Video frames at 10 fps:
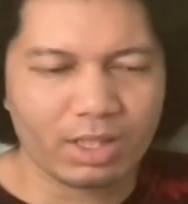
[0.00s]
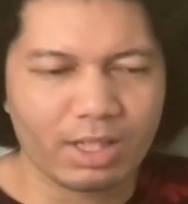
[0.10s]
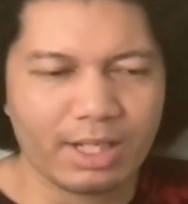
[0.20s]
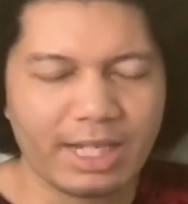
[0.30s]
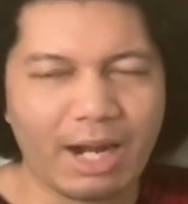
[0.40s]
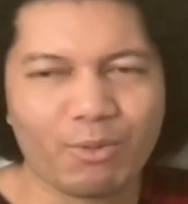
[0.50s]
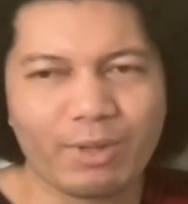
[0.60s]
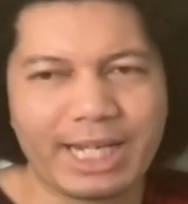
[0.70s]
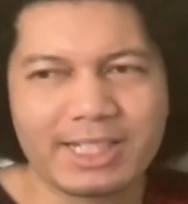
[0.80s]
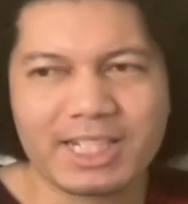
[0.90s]

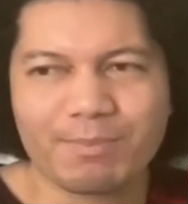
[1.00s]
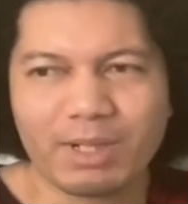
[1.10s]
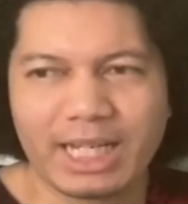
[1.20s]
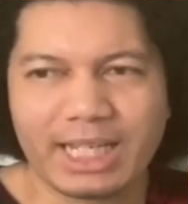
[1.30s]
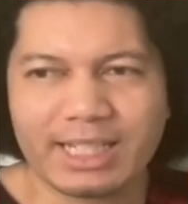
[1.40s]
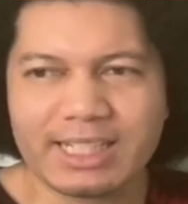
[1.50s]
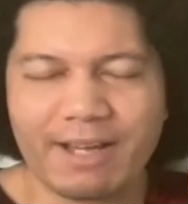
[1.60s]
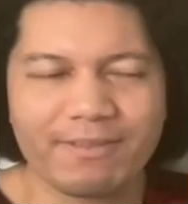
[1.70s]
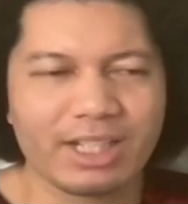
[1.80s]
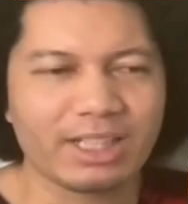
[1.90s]
racist, but
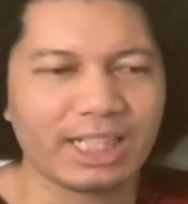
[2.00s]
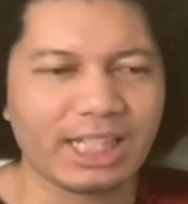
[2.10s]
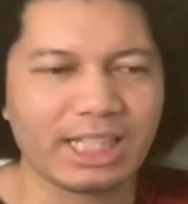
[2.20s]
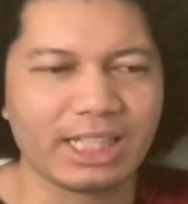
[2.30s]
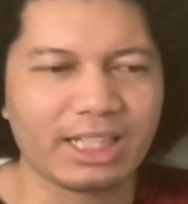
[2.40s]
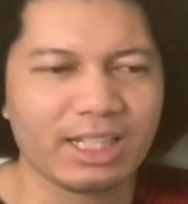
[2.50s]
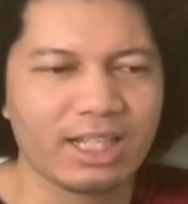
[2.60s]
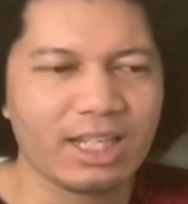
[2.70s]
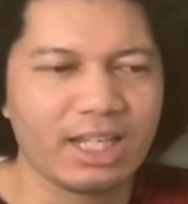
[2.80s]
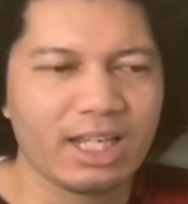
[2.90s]
definitely,
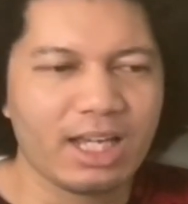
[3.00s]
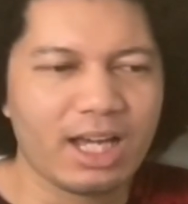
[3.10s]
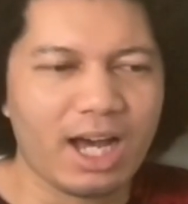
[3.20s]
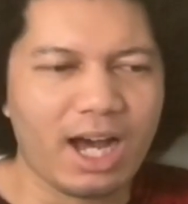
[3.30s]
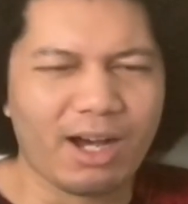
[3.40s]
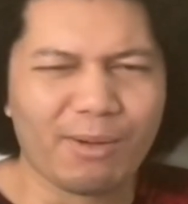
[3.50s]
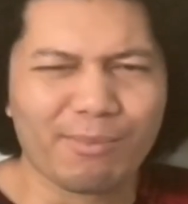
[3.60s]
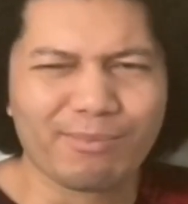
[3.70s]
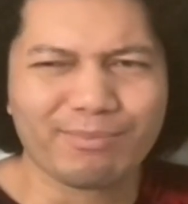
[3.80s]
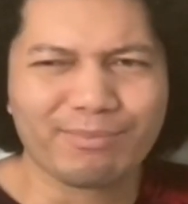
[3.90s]

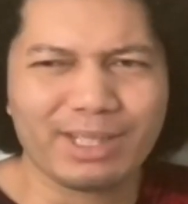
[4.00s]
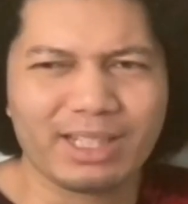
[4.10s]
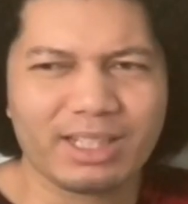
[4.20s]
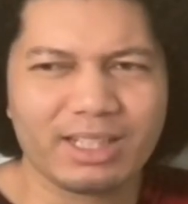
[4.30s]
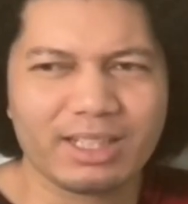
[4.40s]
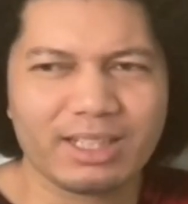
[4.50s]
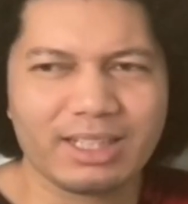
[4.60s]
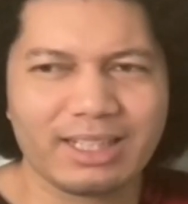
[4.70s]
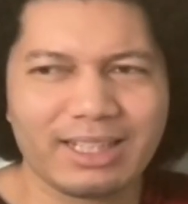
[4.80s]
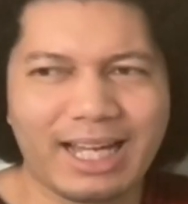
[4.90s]
I
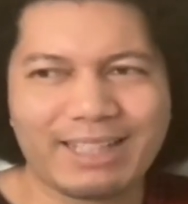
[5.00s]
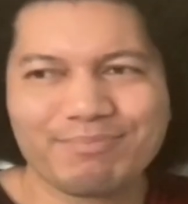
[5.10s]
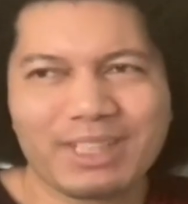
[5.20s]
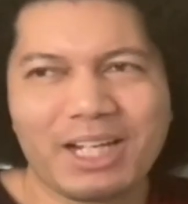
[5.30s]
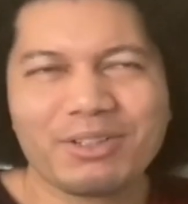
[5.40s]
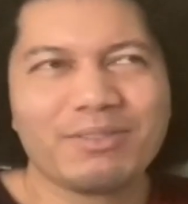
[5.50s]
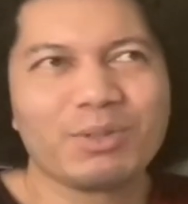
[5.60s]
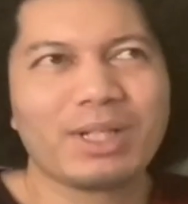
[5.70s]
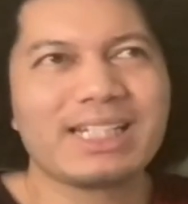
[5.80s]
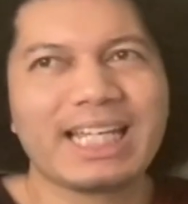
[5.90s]
don't even
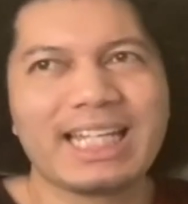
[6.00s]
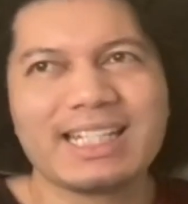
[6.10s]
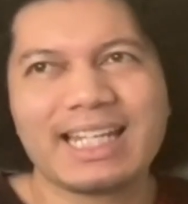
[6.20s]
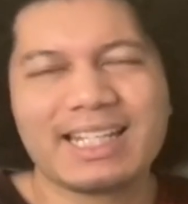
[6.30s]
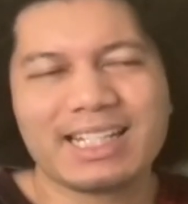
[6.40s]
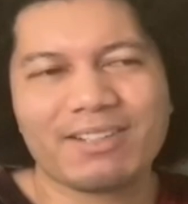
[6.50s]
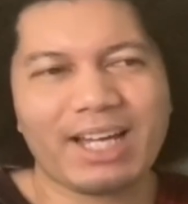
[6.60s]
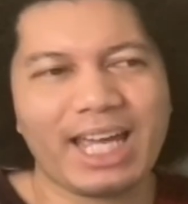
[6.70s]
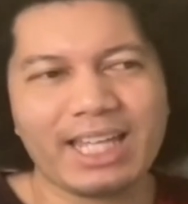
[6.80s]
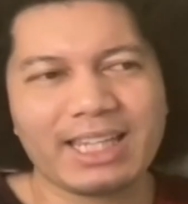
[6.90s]
want to say insensitive. I
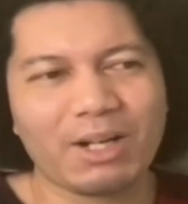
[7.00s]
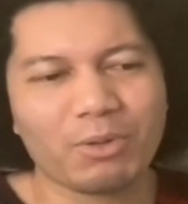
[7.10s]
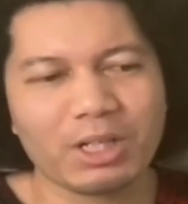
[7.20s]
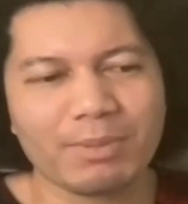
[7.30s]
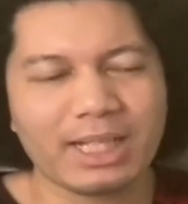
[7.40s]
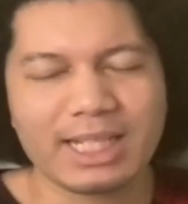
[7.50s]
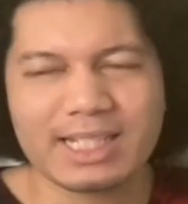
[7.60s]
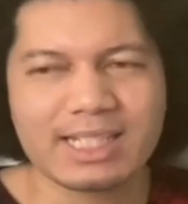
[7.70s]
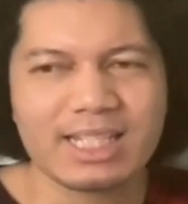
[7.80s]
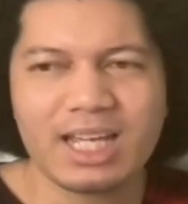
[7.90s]
hate that word
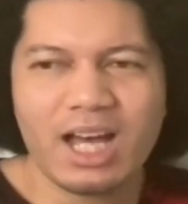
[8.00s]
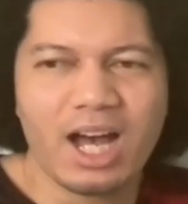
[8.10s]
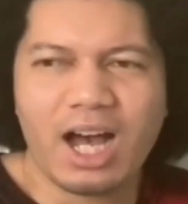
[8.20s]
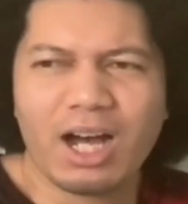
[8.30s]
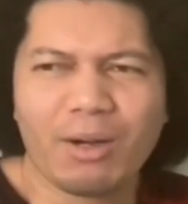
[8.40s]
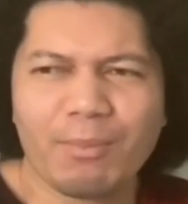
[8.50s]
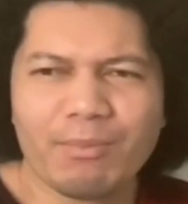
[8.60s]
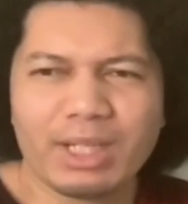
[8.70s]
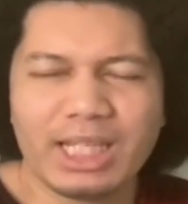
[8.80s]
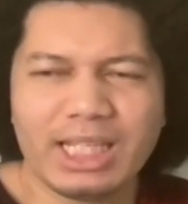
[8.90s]
because,
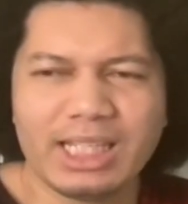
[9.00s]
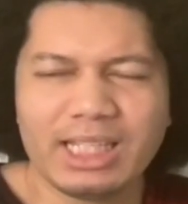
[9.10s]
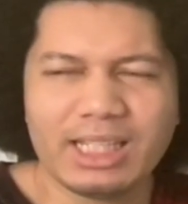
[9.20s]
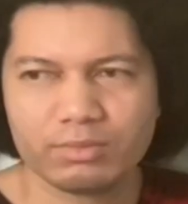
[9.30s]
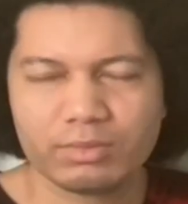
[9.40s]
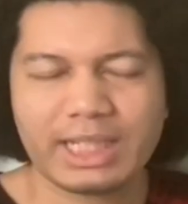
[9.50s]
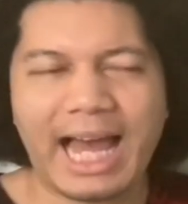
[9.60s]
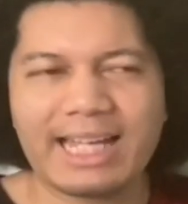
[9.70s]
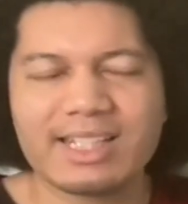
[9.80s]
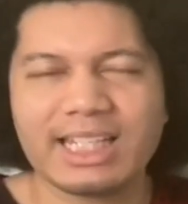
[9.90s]

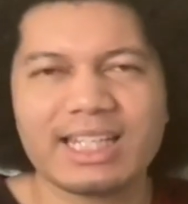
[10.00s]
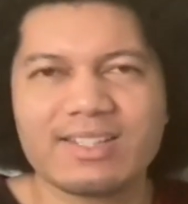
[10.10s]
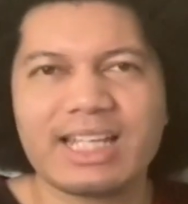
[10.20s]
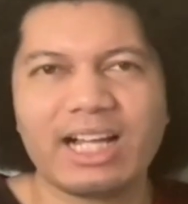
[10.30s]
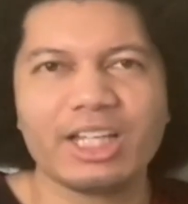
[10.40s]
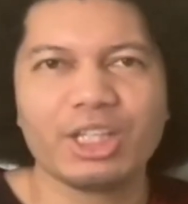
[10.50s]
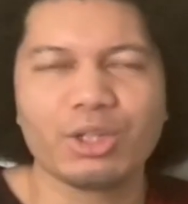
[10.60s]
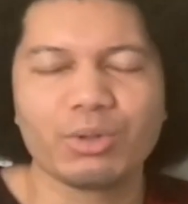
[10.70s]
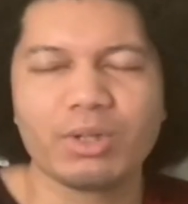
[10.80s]
Cassie is telling you